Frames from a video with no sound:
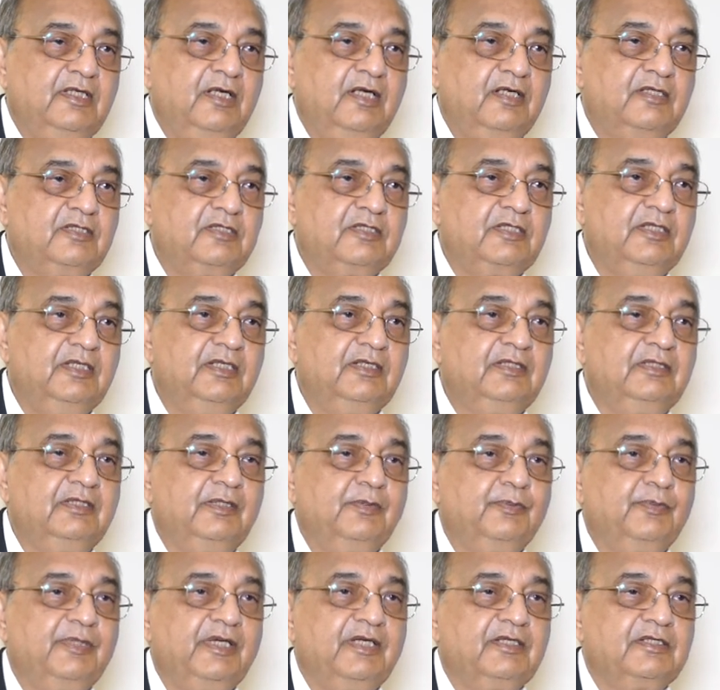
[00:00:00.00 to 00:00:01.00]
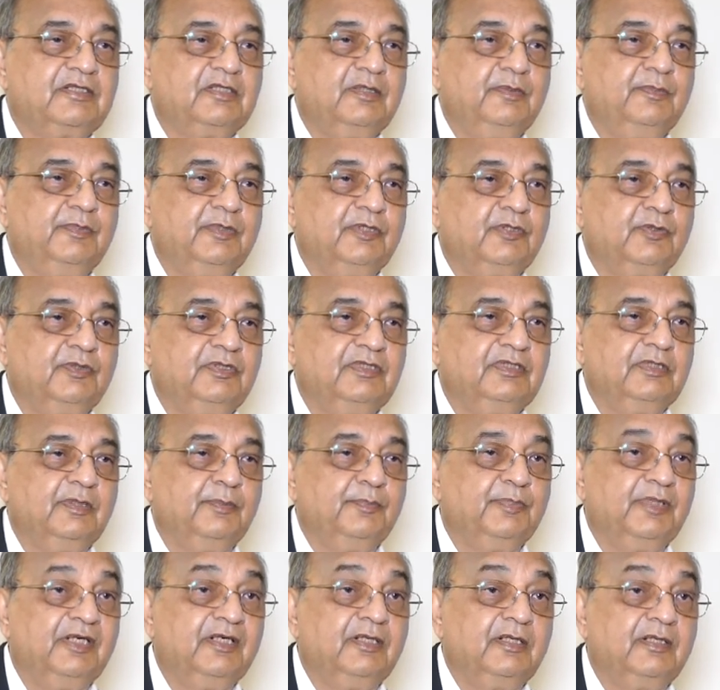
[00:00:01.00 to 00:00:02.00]
exchange of gases between the
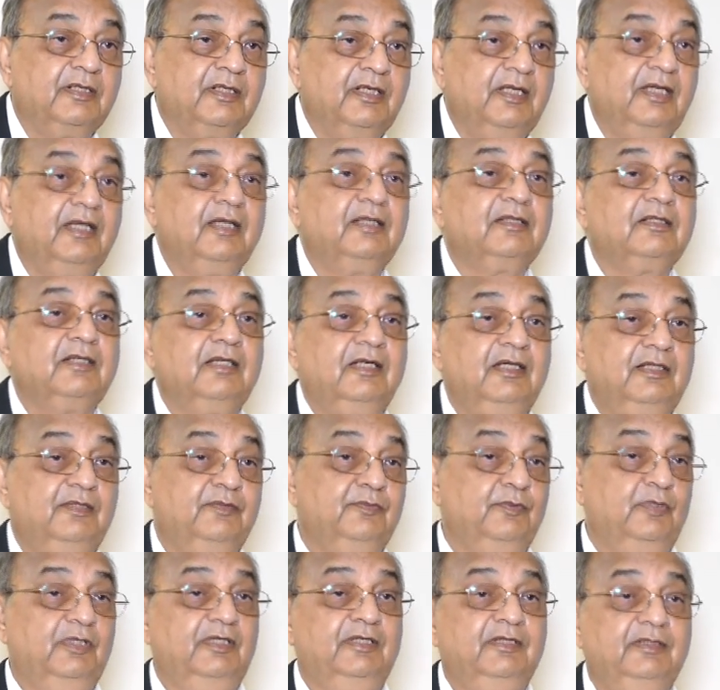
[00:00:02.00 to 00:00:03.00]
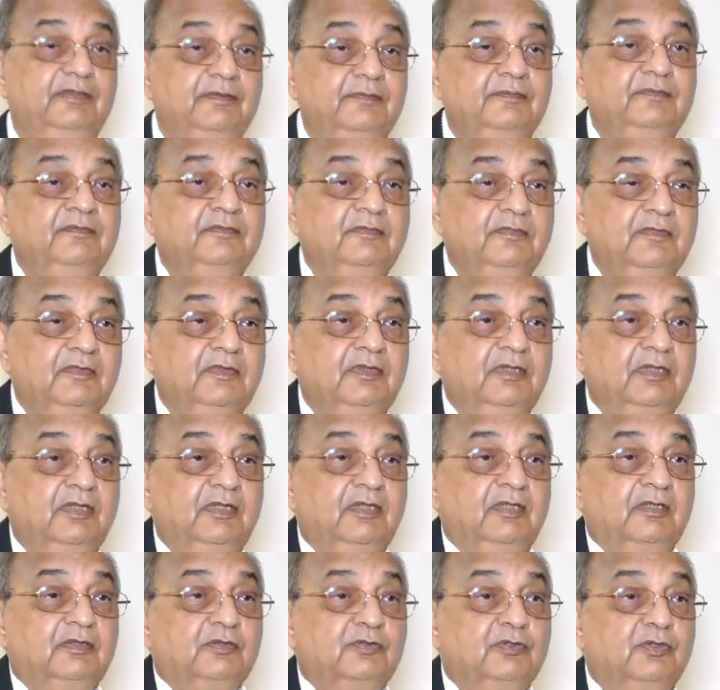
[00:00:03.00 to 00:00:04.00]
blood and the alveoli.
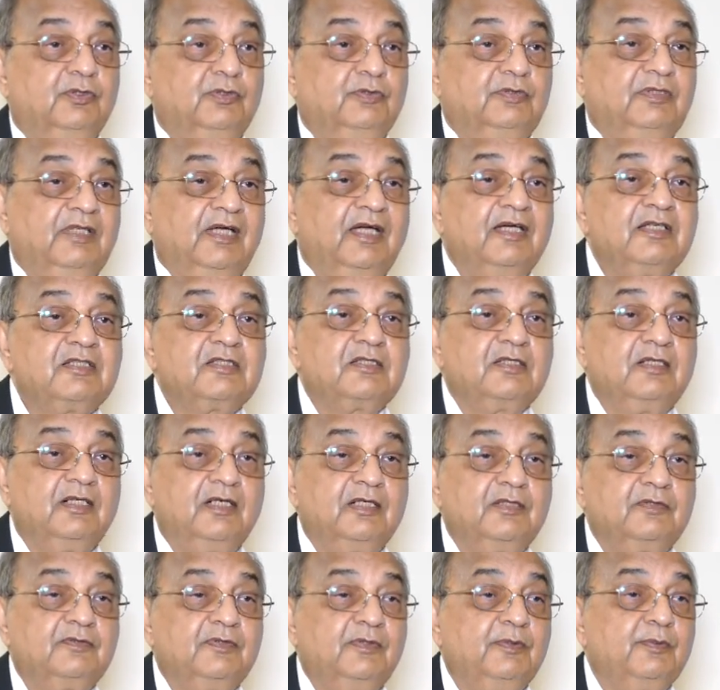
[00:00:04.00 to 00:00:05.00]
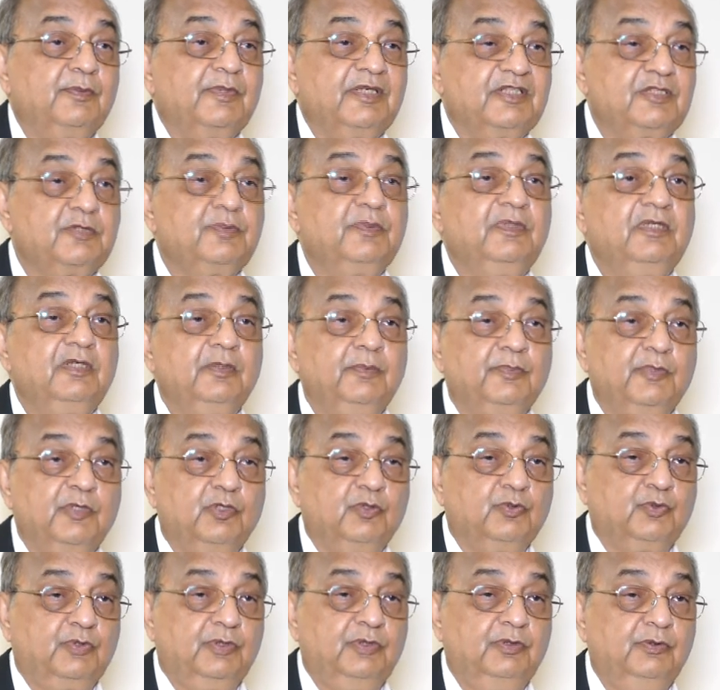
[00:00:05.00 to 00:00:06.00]
So that starts from respiratory
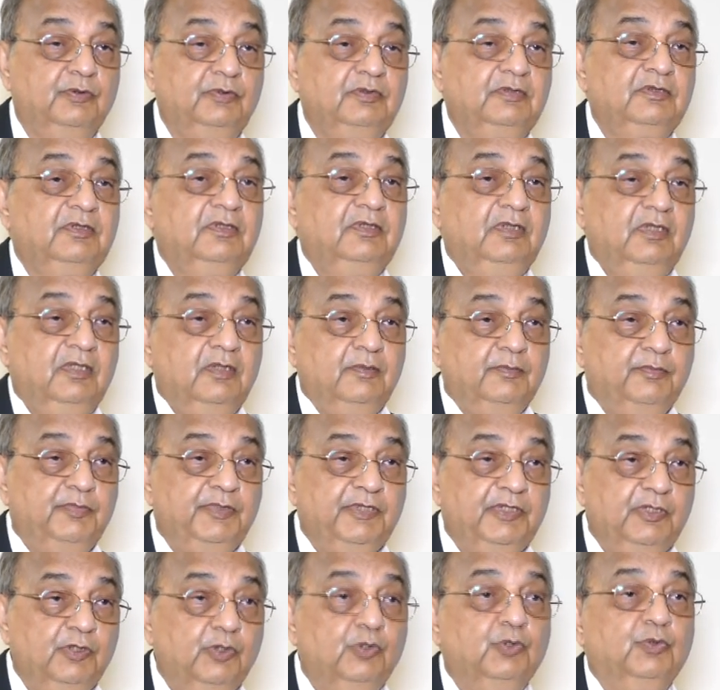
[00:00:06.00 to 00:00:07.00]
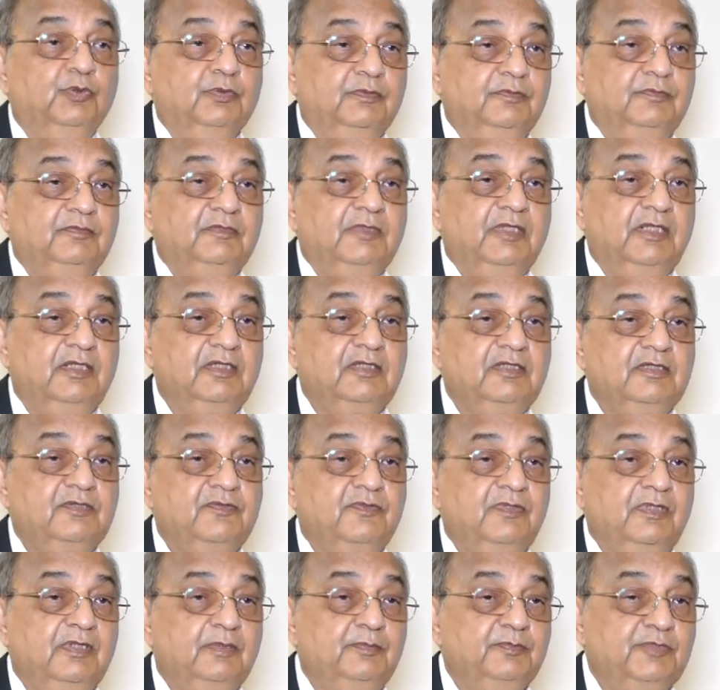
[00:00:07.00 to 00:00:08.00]
bronchioles below, that is
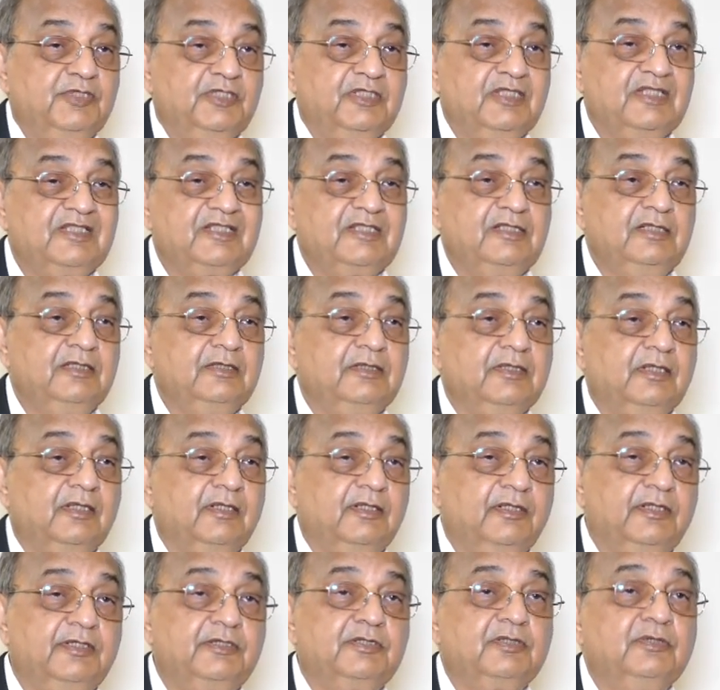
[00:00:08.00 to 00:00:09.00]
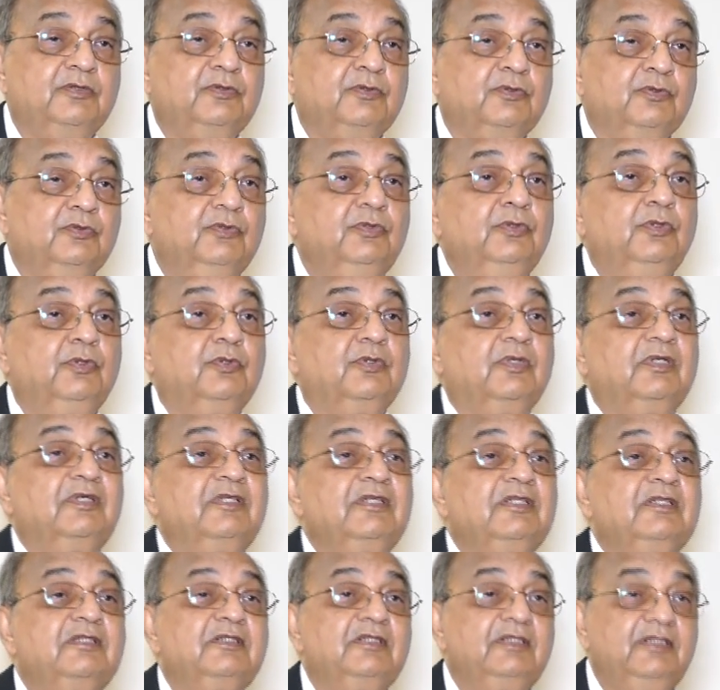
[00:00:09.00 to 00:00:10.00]
from 16th generation to
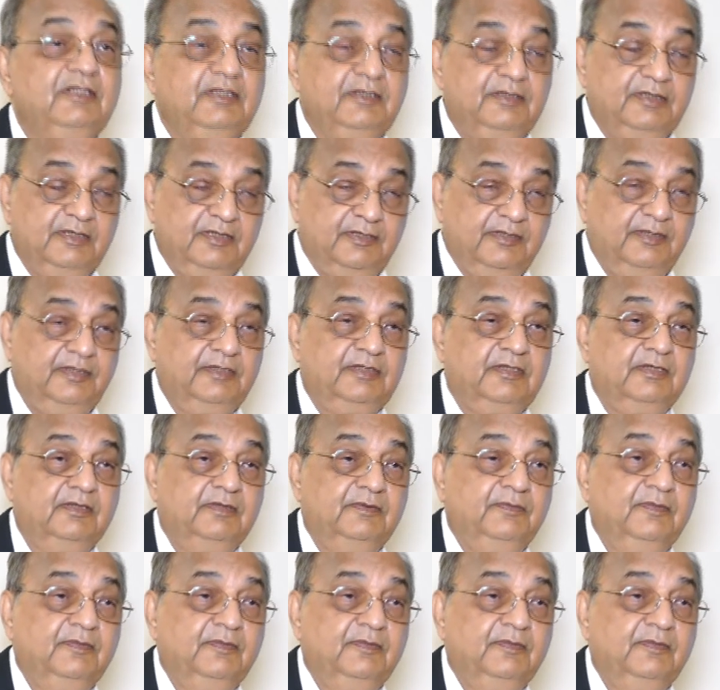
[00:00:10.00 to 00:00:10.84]
23rd generation.